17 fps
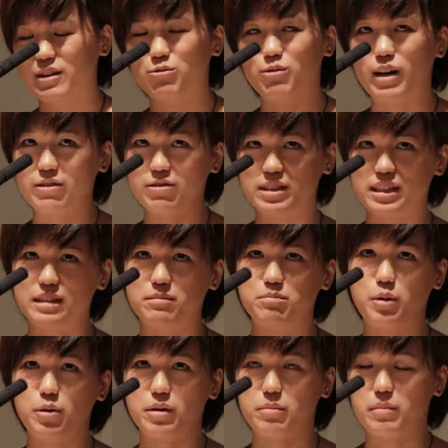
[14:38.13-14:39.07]

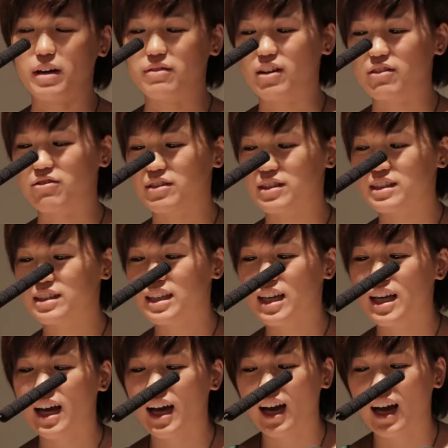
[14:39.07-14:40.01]
Requisite Pokemon reference.
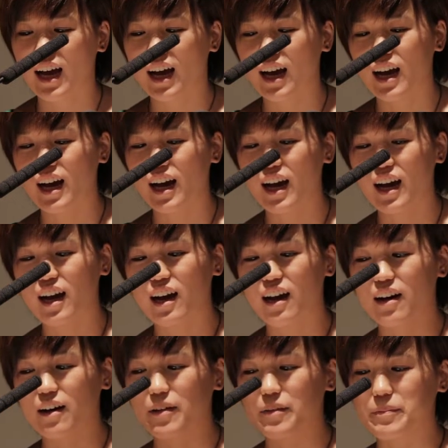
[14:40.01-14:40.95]

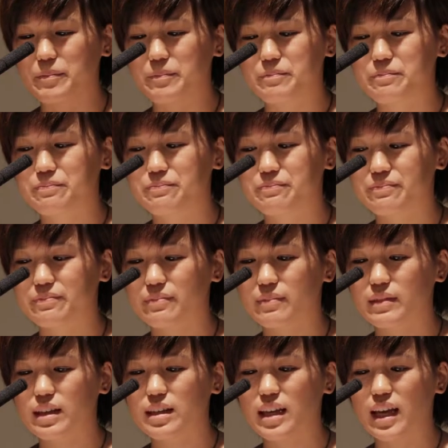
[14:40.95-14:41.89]
And
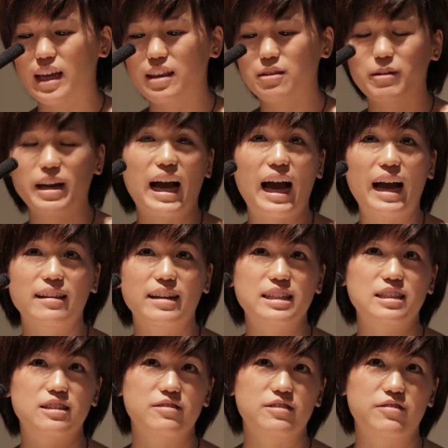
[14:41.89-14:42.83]
the way I
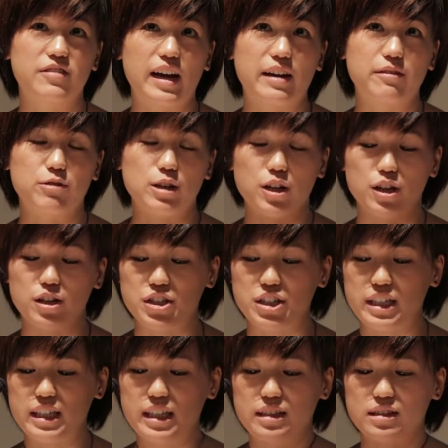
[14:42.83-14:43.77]
like to define
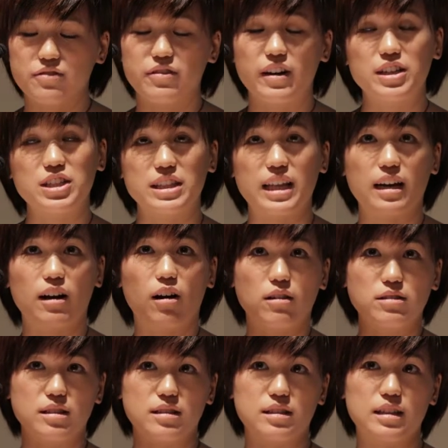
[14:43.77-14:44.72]
recursion is a function that
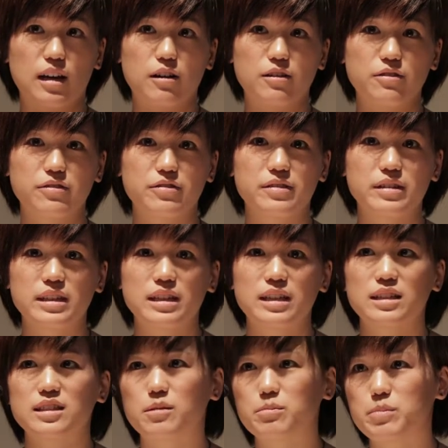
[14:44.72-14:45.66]
calls itself.
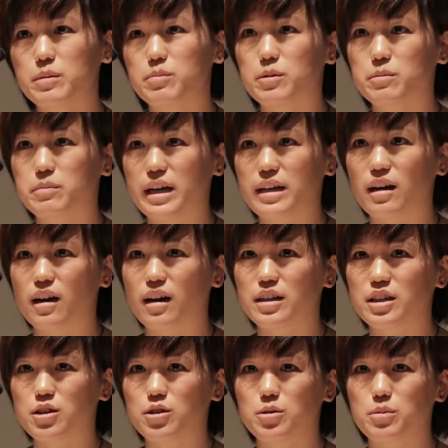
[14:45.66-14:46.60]
Some people might
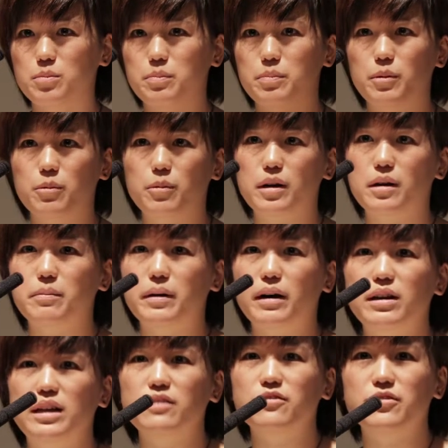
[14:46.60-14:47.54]
argue, but what
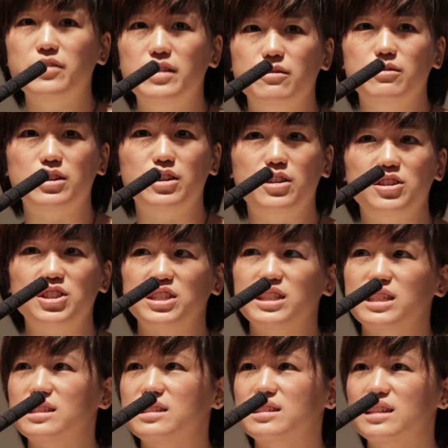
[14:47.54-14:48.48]
about infinite
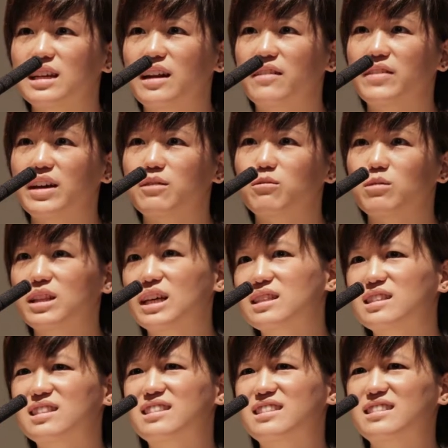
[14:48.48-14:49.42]
recursion? And I'm like, well,
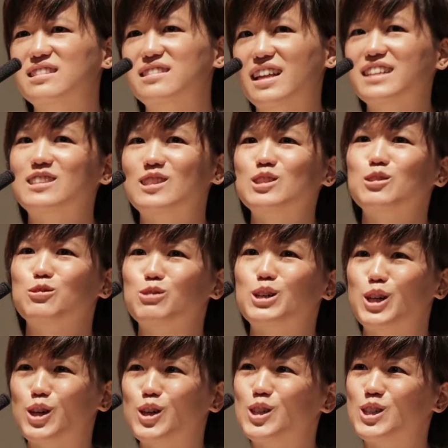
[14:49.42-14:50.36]
that's still
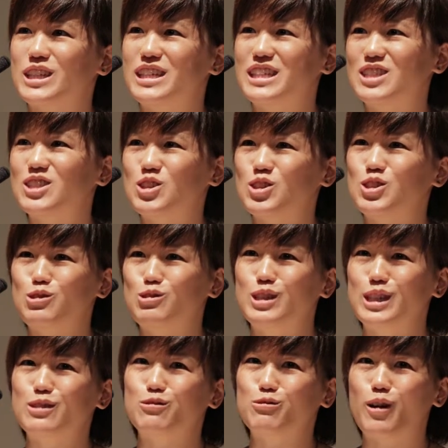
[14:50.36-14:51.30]
recursion. It's just you
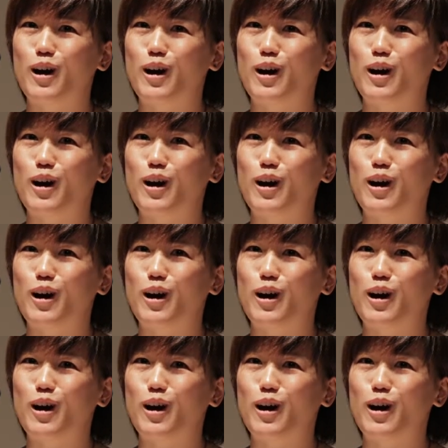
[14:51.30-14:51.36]
did it